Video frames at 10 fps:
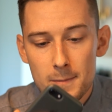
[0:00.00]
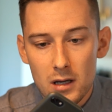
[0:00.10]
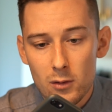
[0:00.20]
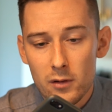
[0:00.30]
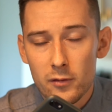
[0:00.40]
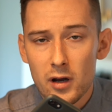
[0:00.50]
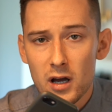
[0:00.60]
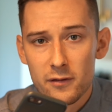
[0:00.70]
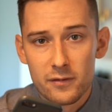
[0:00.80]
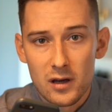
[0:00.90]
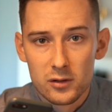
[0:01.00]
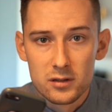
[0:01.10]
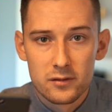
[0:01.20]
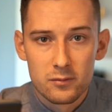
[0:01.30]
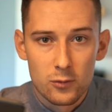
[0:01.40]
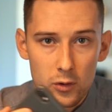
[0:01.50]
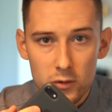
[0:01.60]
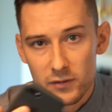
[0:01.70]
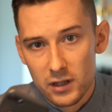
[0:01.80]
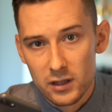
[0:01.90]
However, I found it more
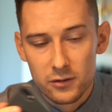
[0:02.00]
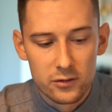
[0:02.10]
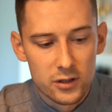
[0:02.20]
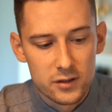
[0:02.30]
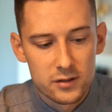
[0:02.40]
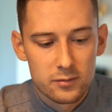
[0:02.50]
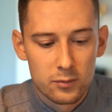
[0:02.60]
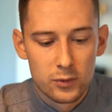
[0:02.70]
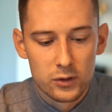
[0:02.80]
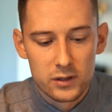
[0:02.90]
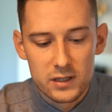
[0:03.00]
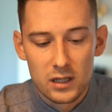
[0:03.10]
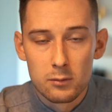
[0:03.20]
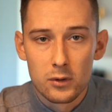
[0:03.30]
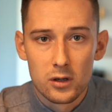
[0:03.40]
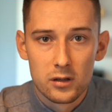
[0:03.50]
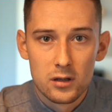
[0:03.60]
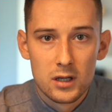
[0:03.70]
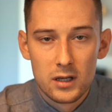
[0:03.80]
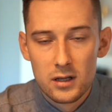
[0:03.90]
convenient to just put this clip
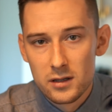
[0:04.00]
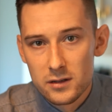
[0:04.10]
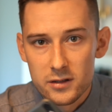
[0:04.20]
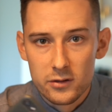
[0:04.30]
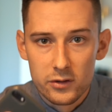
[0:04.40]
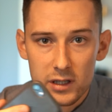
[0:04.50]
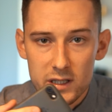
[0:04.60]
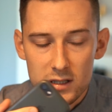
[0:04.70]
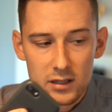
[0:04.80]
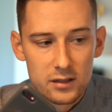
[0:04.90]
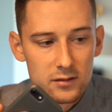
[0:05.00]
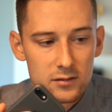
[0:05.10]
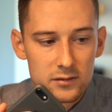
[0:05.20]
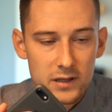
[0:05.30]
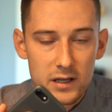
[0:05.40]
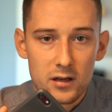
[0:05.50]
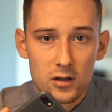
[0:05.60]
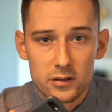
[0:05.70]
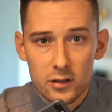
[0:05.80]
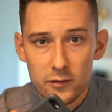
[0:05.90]
on, so you can easily take it
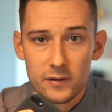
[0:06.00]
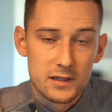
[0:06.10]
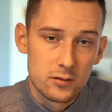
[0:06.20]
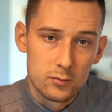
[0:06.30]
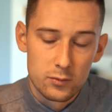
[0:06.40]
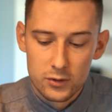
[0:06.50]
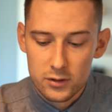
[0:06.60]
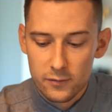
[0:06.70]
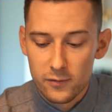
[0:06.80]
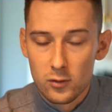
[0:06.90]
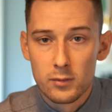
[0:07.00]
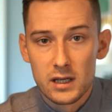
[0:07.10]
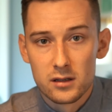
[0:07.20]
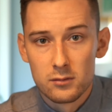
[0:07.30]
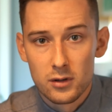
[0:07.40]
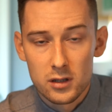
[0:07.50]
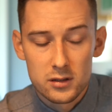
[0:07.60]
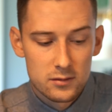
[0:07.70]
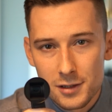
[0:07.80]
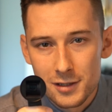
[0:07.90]
on and off as you put your phone back in the
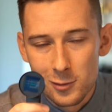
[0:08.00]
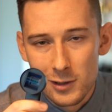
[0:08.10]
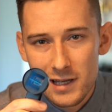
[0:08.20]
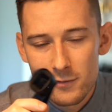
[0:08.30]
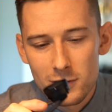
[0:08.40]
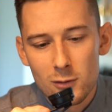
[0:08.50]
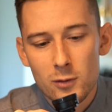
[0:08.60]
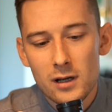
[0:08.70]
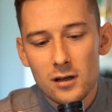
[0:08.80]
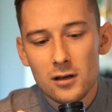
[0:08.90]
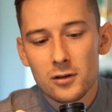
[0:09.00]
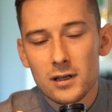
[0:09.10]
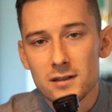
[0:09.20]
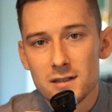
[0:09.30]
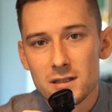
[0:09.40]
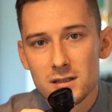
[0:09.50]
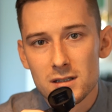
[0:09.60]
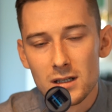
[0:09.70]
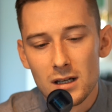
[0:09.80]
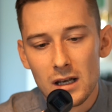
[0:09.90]
pocket. So let's have a quick look at this
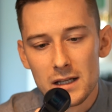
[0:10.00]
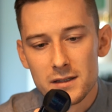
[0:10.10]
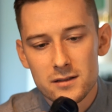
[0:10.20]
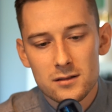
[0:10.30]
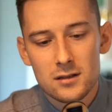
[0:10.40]
lens.